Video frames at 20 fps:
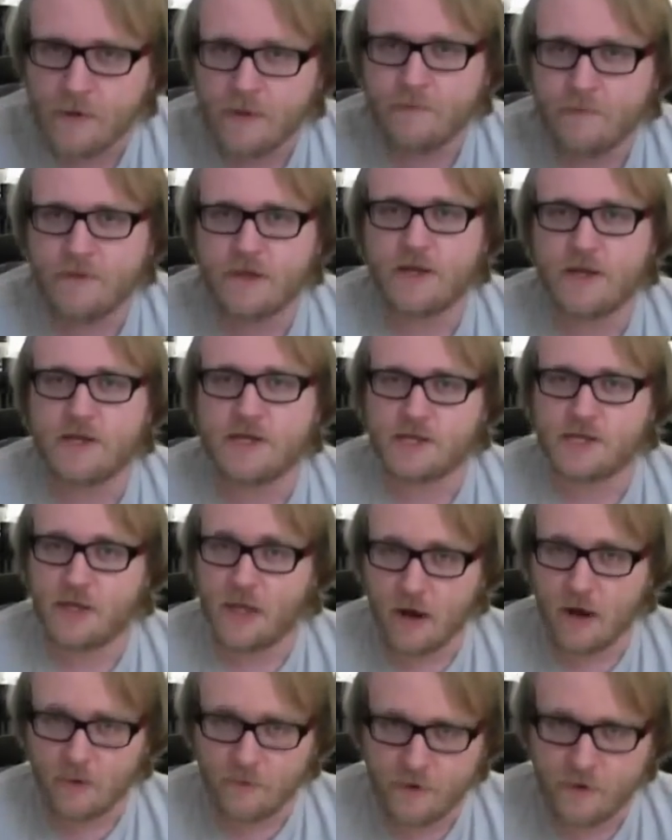because
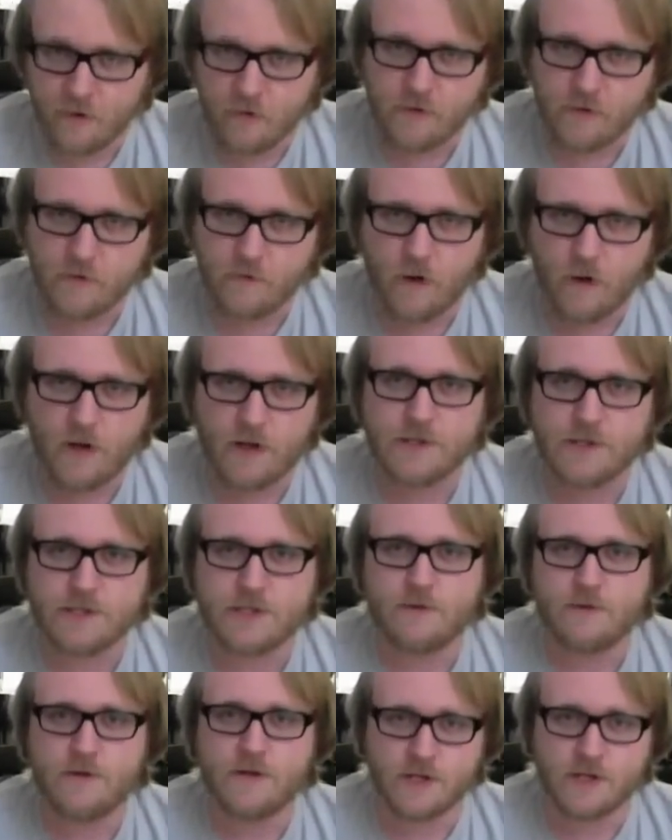they are the only
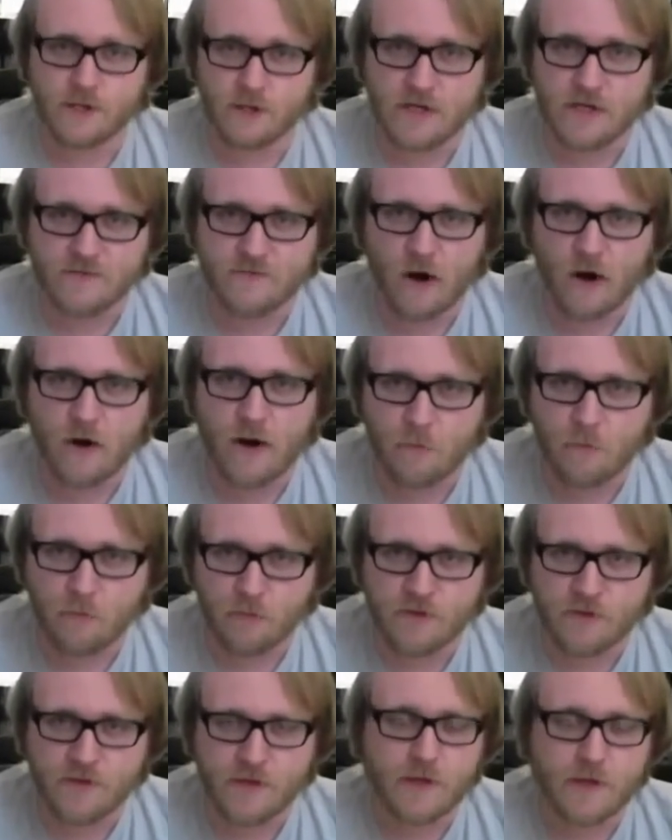ones who deserve our
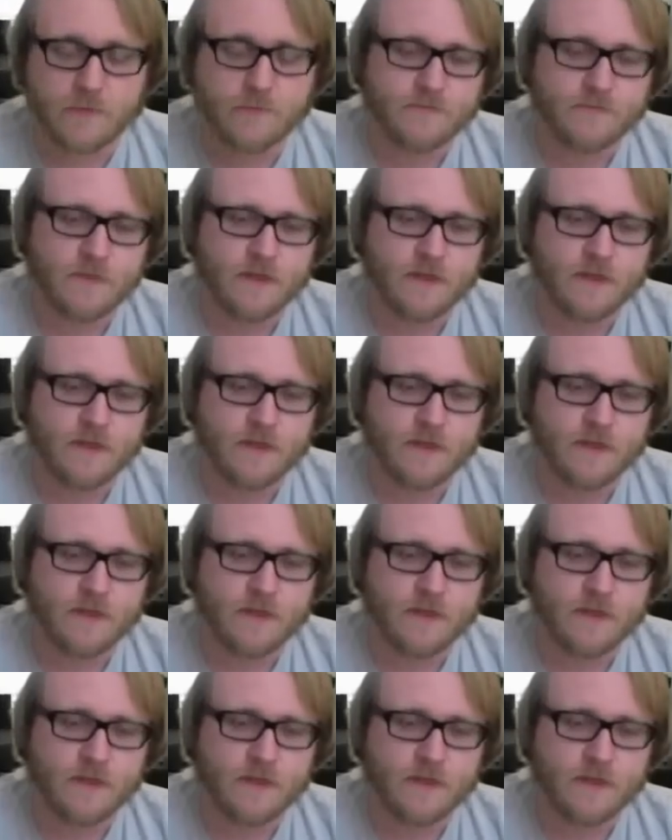empathy.